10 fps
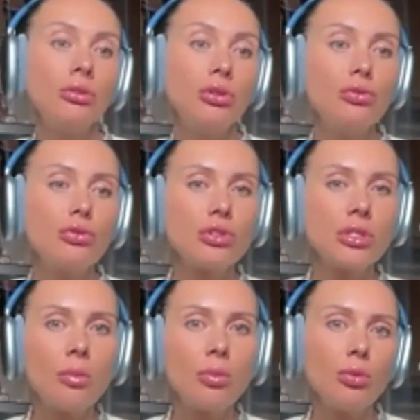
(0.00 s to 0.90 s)
You, for
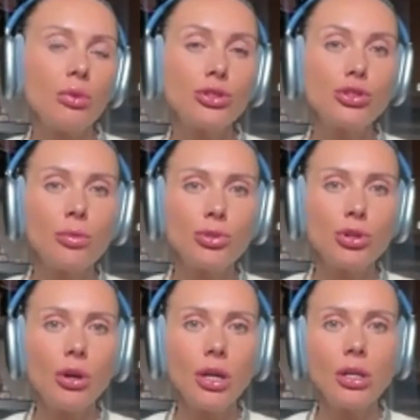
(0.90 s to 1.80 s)
example, will stop
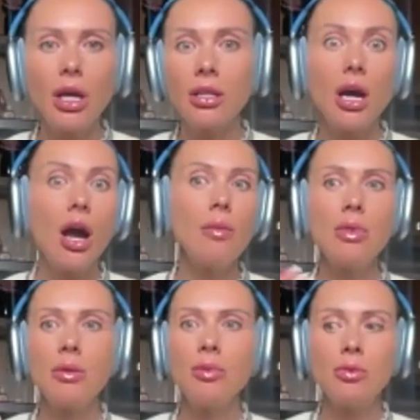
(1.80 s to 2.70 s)
talking and I
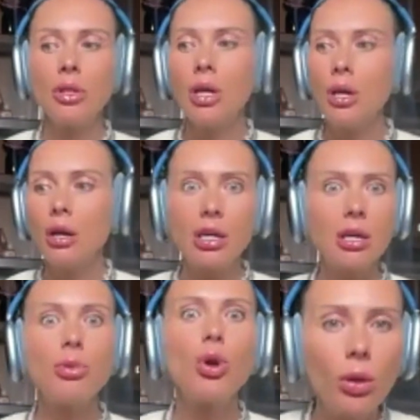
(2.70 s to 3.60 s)
maybe will
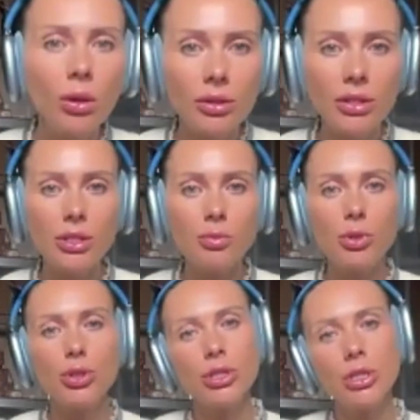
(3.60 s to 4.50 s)
keep calling this
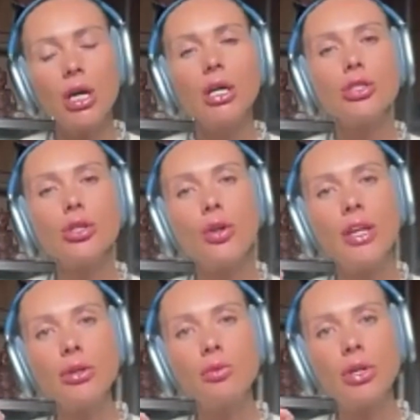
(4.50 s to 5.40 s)
person. So
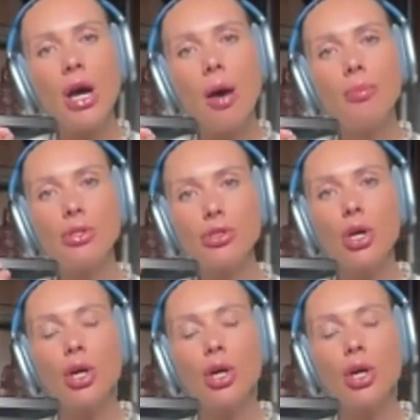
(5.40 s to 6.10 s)
that's what happens.